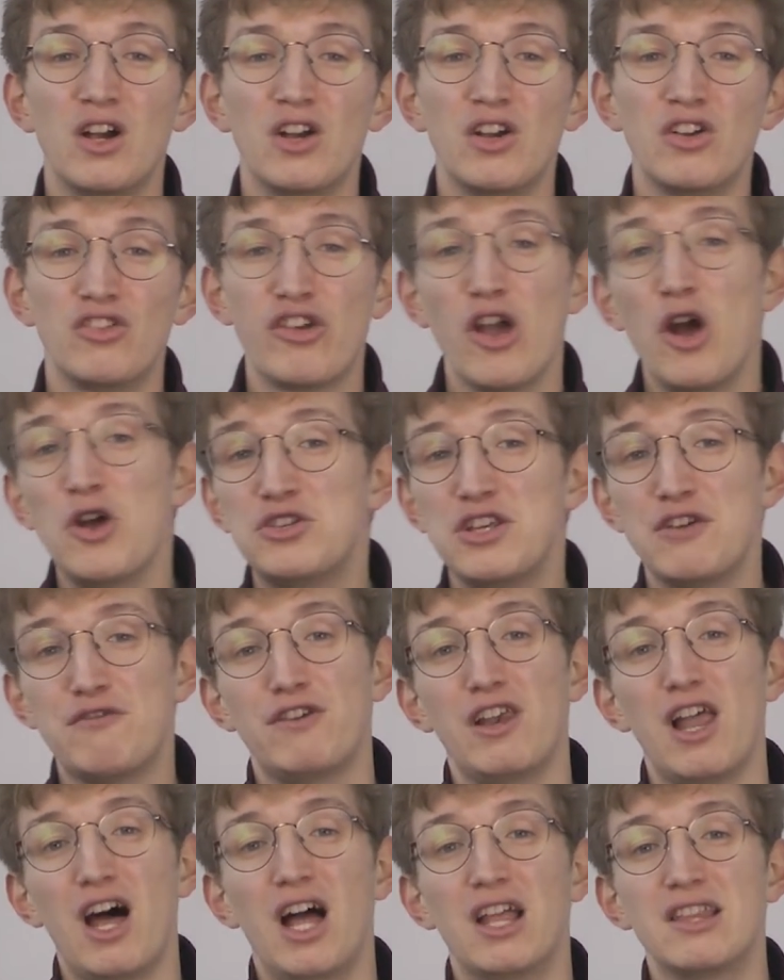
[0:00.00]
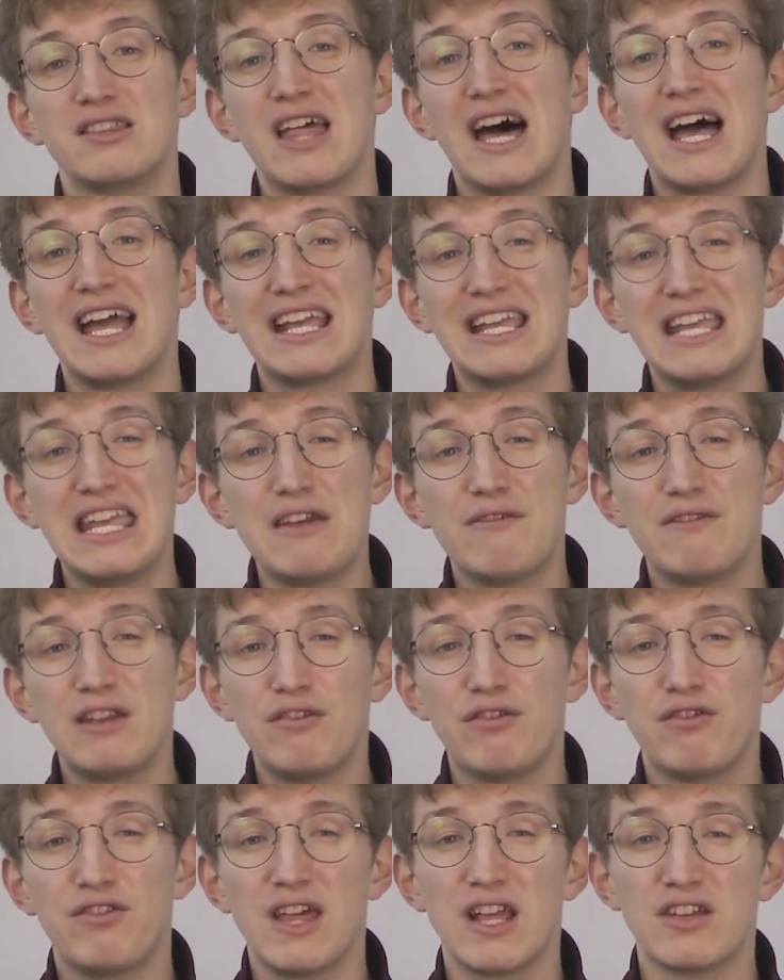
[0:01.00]
Joseph learned that even
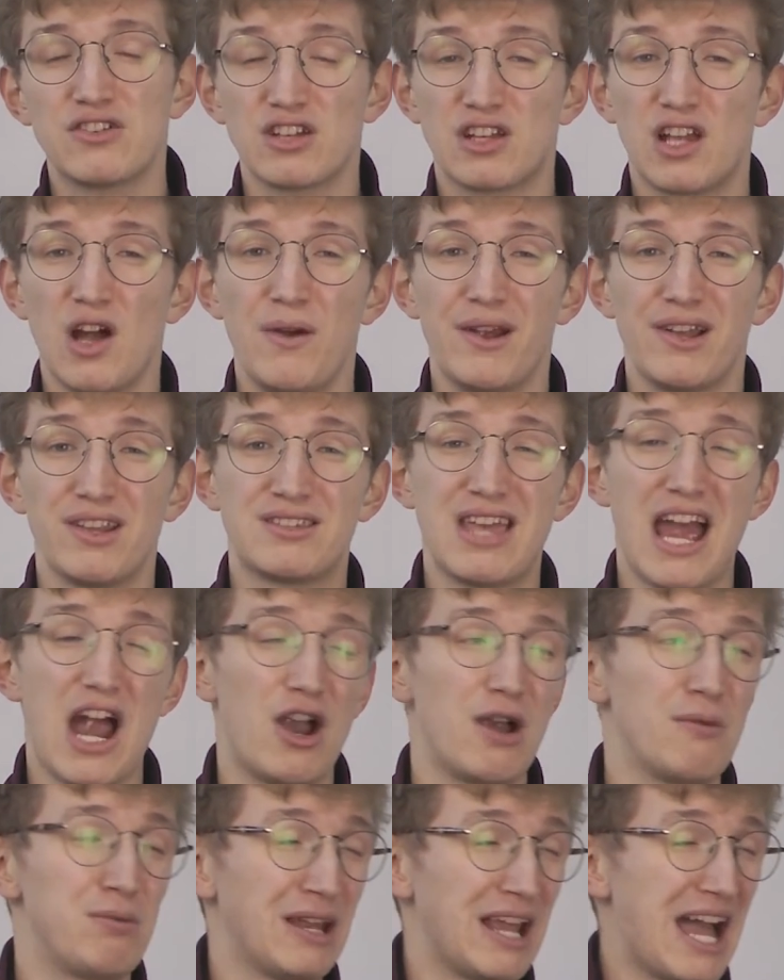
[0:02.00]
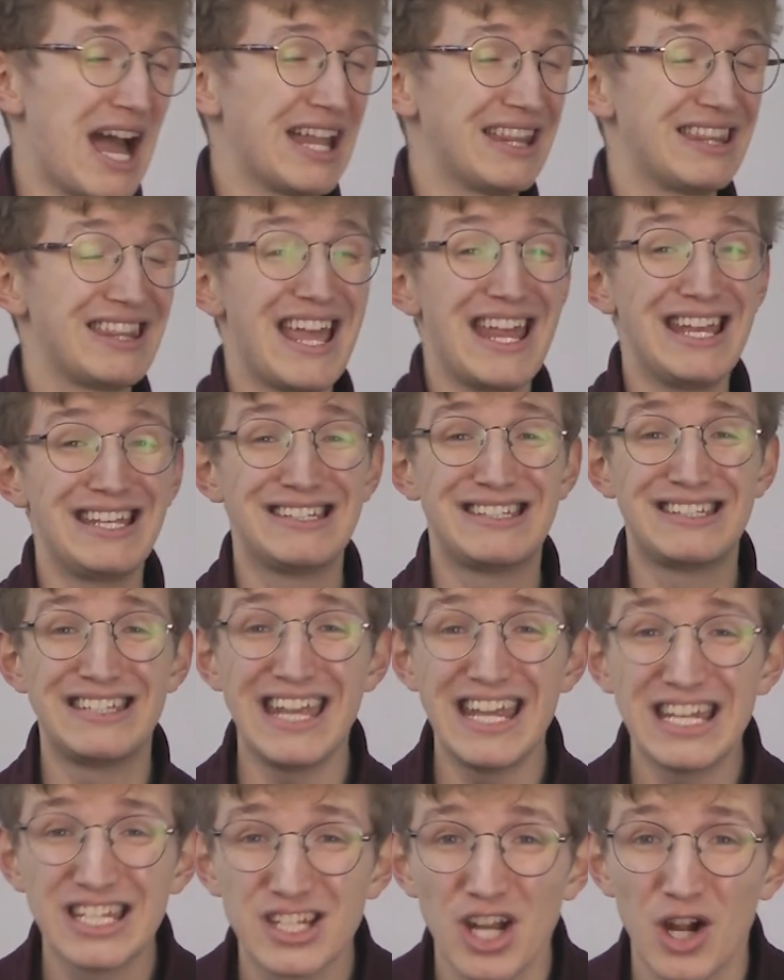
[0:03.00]
if things were going terribly, and they
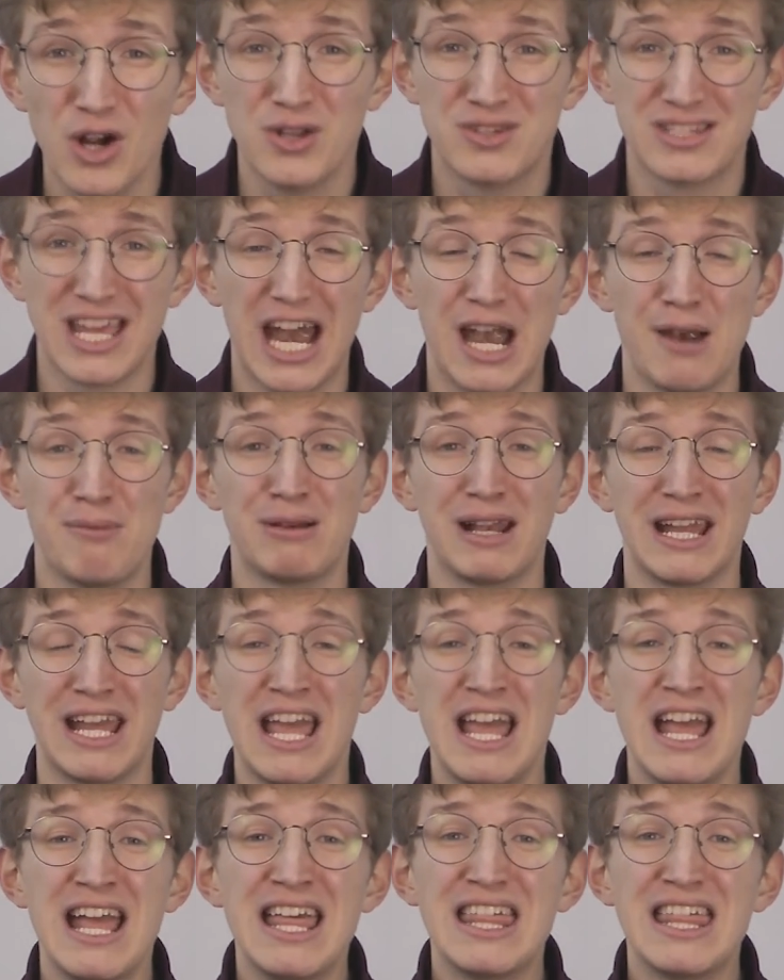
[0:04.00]
did go terribly,